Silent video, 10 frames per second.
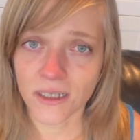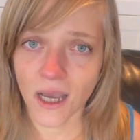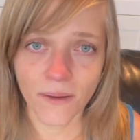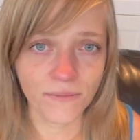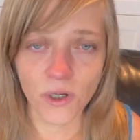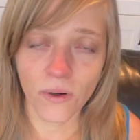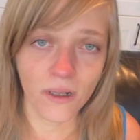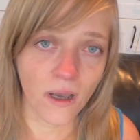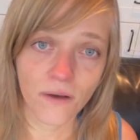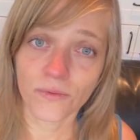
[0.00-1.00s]
I'm totally
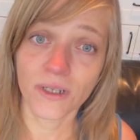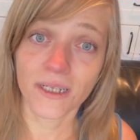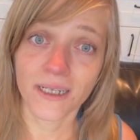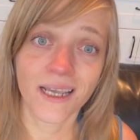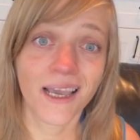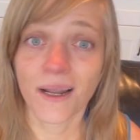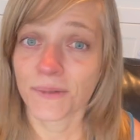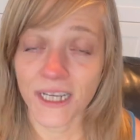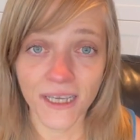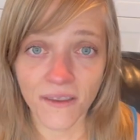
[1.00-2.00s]
off Ritalin and I'm
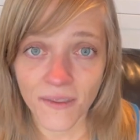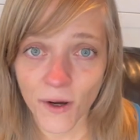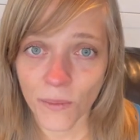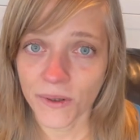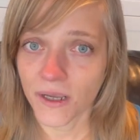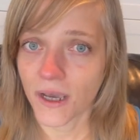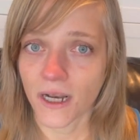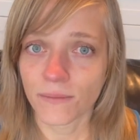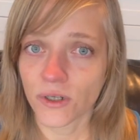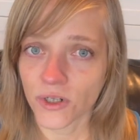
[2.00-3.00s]
taking therapy and
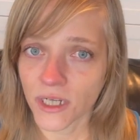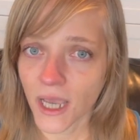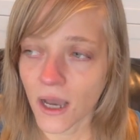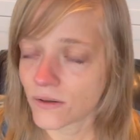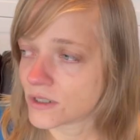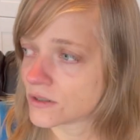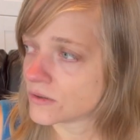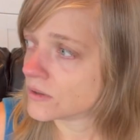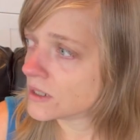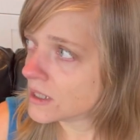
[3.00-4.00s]
I'm learning how
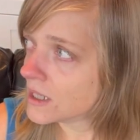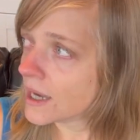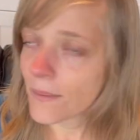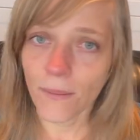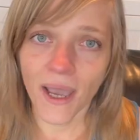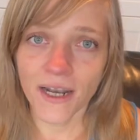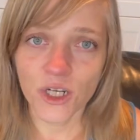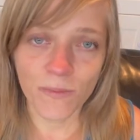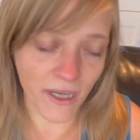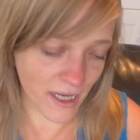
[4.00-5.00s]
to
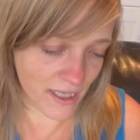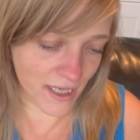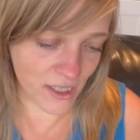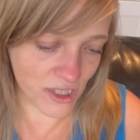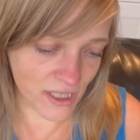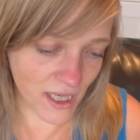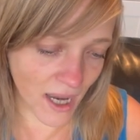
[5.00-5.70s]
manage my ADHD.